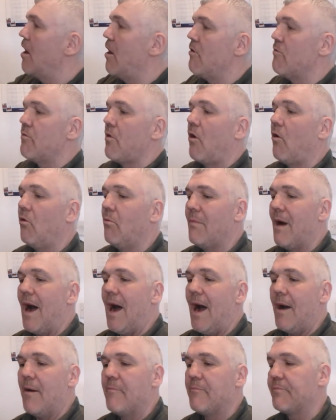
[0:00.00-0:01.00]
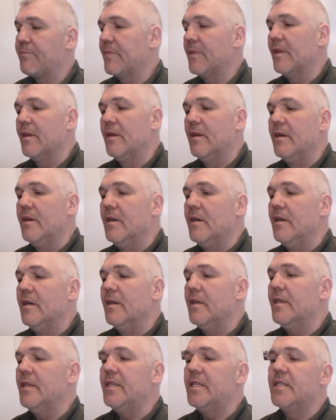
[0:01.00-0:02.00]
A roll mat.
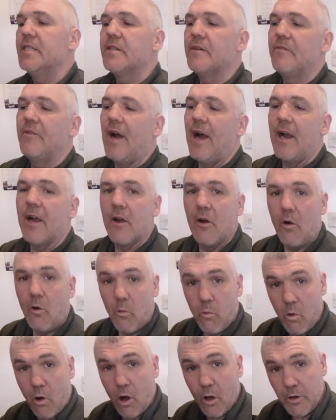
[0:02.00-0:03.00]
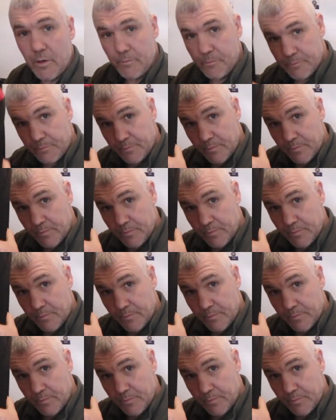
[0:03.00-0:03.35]
This is a Vango one.